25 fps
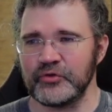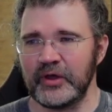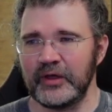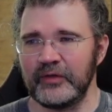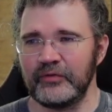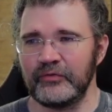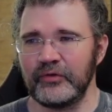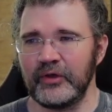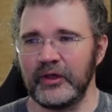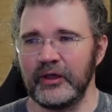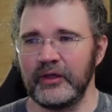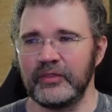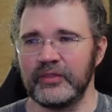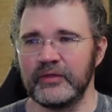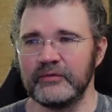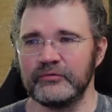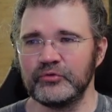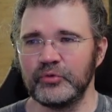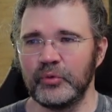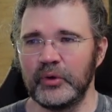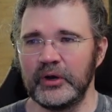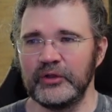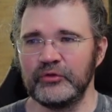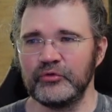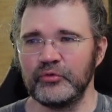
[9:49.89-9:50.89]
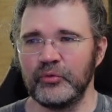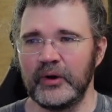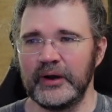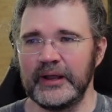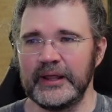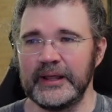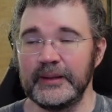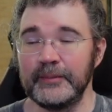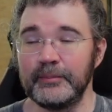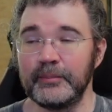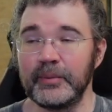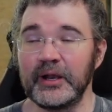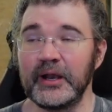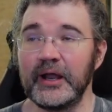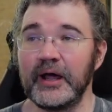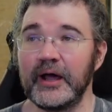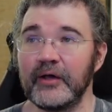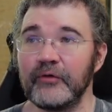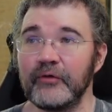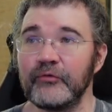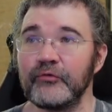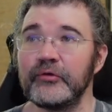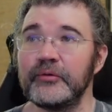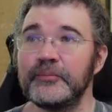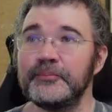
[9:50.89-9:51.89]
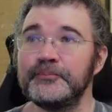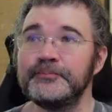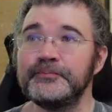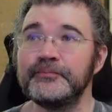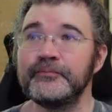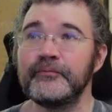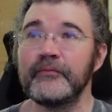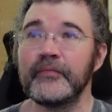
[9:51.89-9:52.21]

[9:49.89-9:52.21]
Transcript: 18th of 2020 plus